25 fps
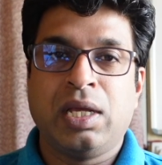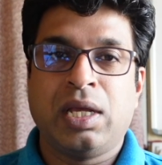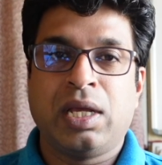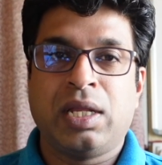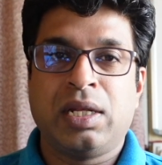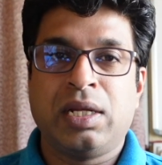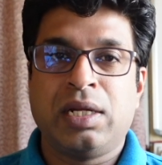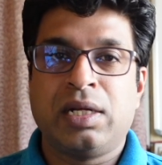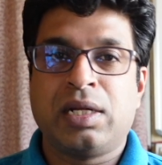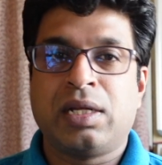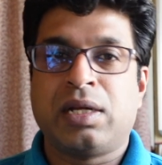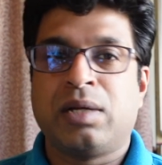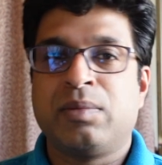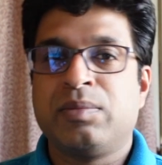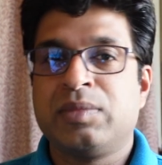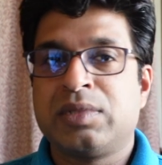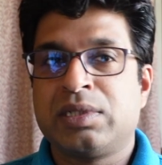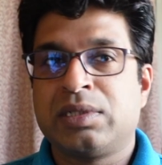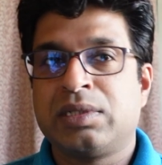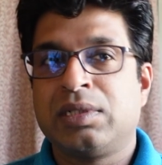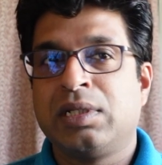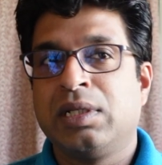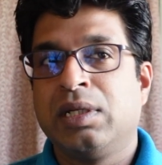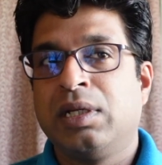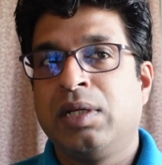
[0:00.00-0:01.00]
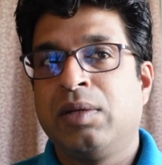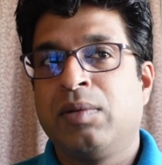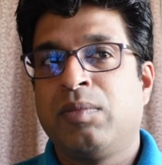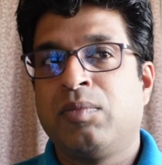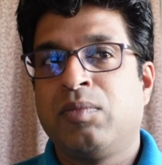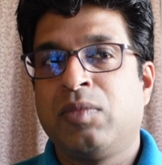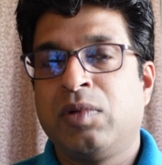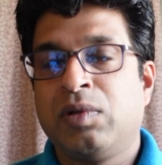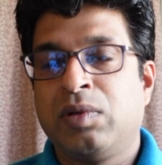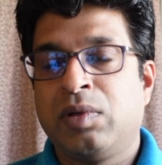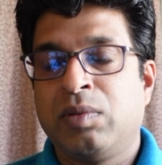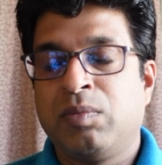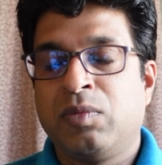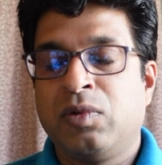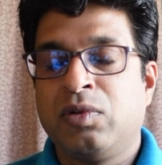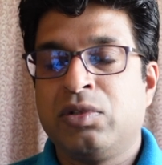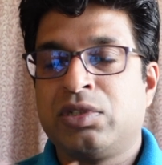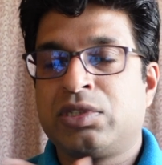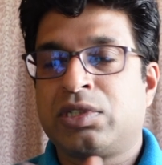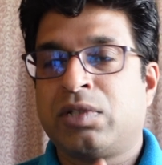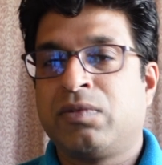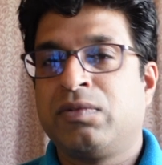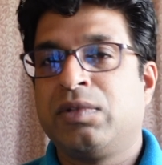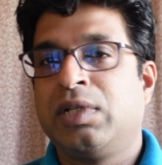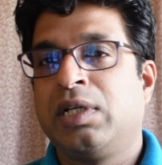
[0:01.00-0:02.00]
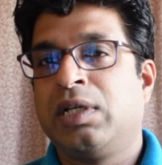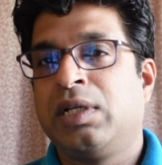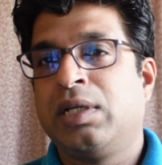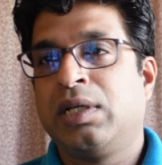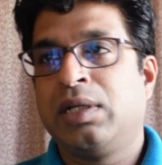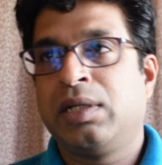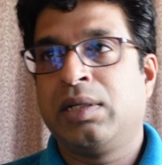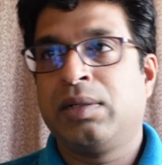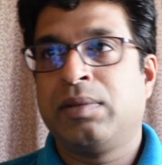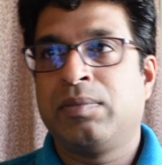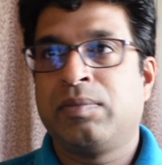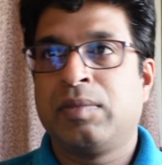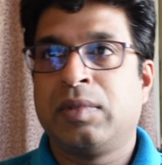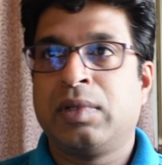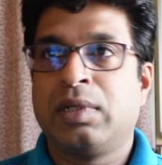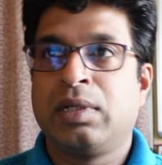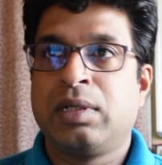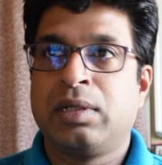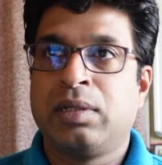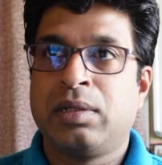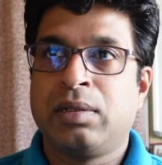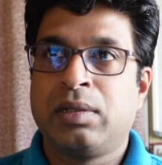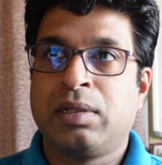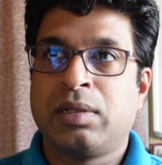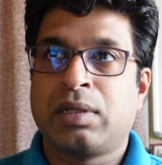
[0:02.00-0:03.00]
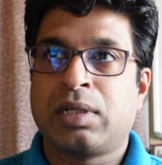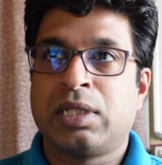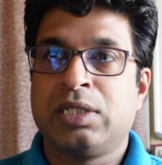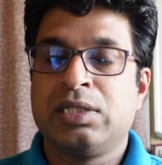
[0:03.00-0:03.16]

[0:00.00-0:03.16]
and it comes most of the